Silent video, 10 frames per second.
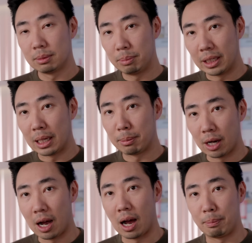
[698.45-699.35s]
being able to
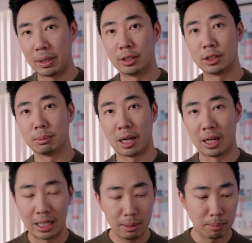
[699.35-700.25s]
hop into my
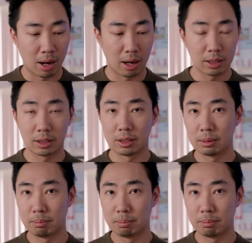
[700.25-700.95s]
inbox,